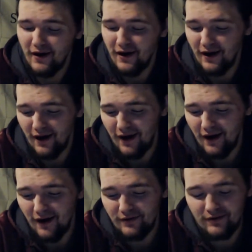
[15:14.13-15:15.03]

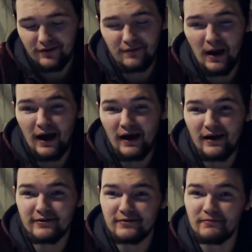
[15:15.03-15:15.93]
Them
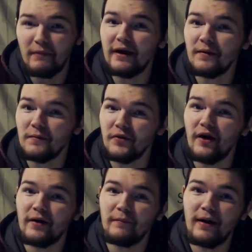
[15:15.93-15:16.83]
eyes made him
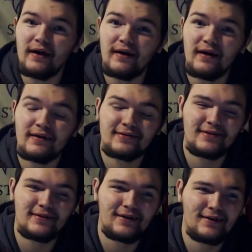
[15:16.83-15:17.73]
look like a badass,
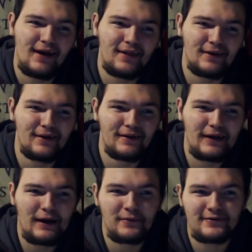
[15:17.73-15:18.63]
and then at the end of the
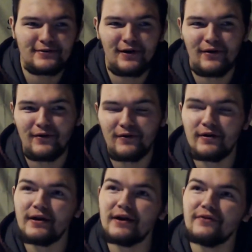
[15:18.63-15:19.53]
episode,
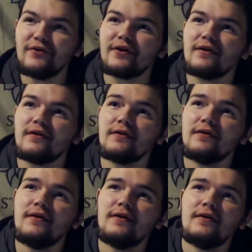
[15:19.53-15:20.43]
he looked him,
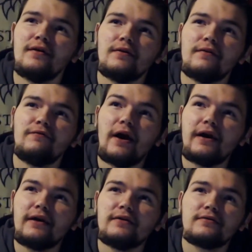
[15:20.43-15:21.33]

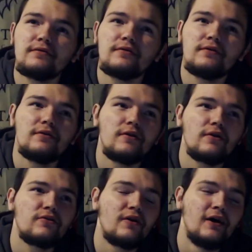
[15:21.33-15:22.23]
face,
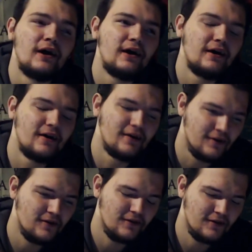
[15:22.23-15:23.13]
torn hair,
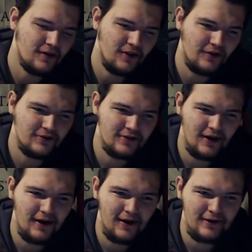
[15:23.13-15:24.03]
closed his
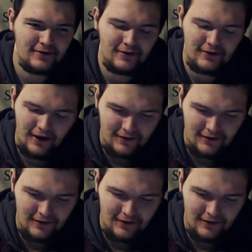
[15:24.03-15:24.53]
eyes, and that